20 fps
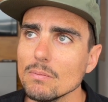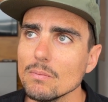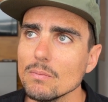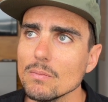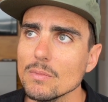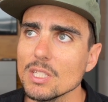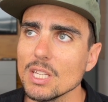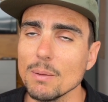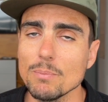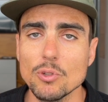
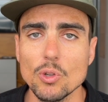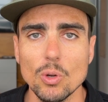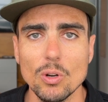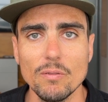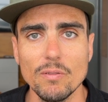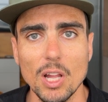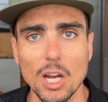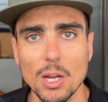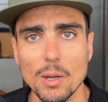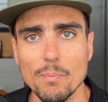some sort
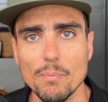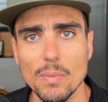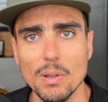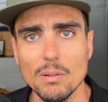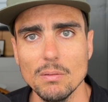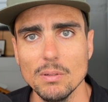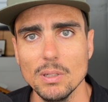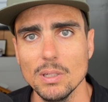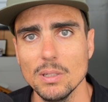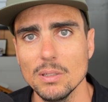of like
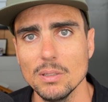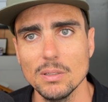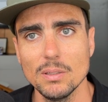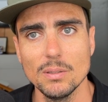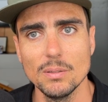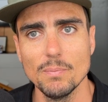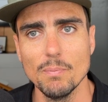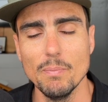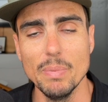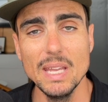
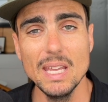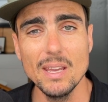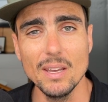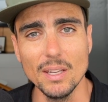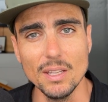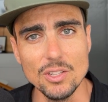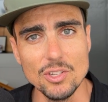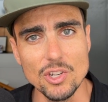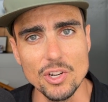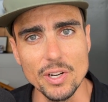bigger
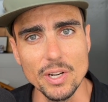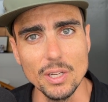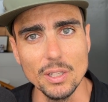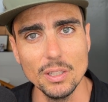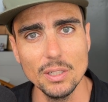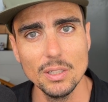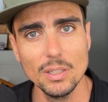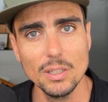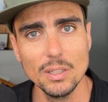injury,